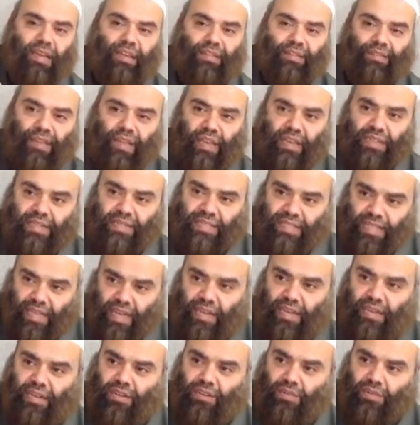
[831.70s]
feels
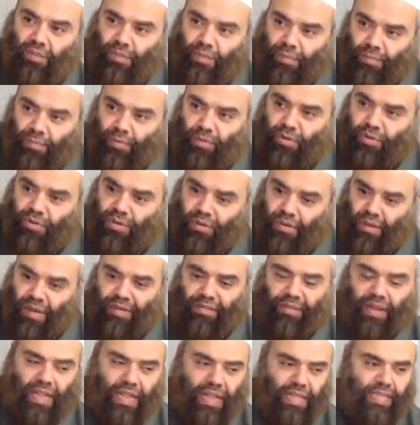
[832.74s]
tired or bored or
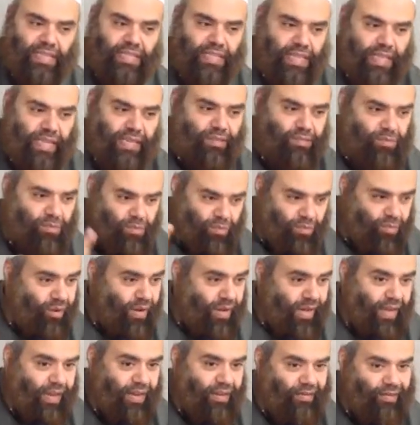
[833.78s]
whatever, at least he can do 2
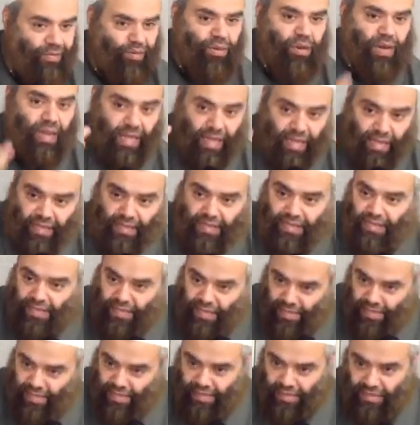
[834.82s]
rak'ah, 4 rak'ah.
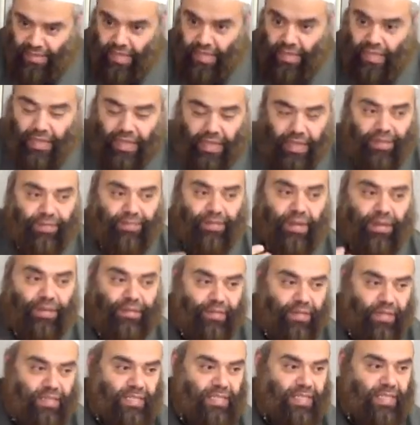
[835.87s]
It's nothing, even
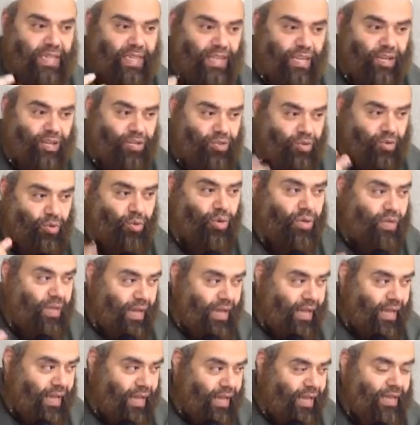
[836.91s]
if it's short
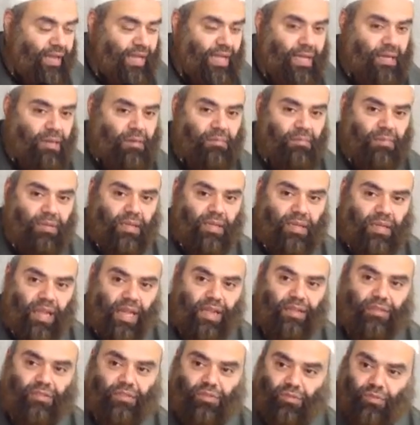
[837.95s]
rak'ah, but
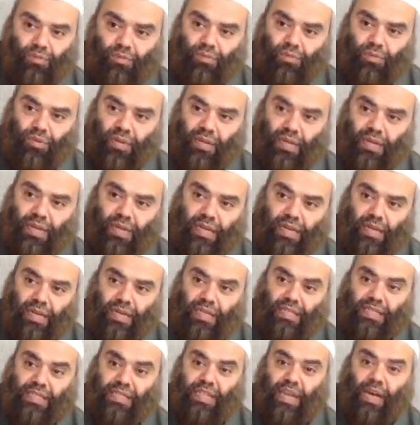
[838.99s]
not to
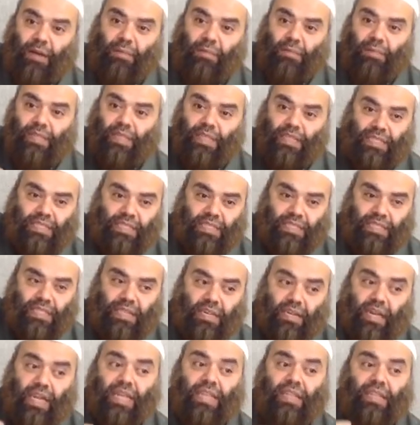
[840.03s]
stop this
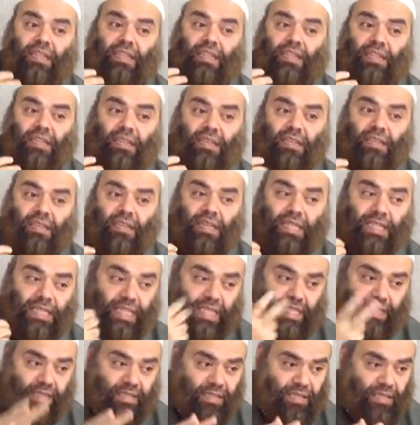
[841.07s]
great
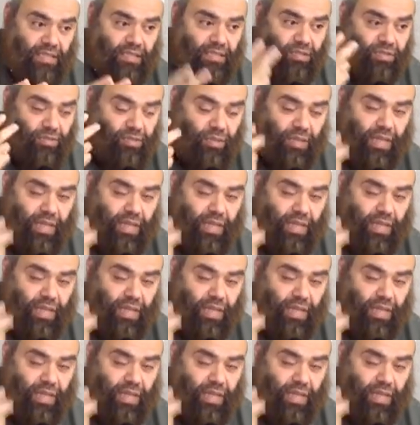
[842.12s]
deed, so